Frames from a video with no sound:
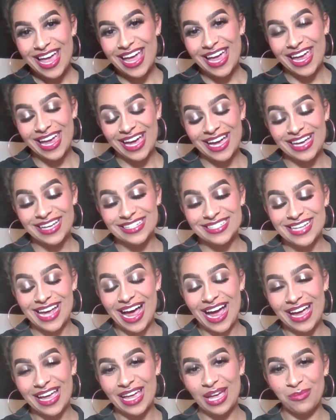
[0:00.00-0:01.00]
and
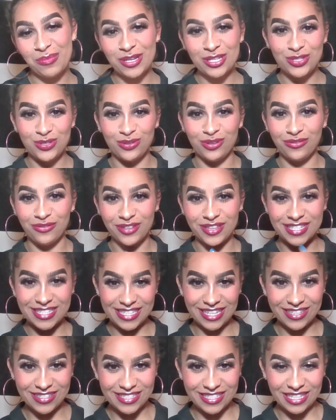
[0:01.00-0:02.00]
I am a tutor for the
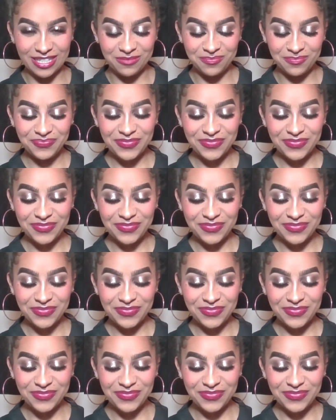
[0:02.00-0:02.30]
CLC.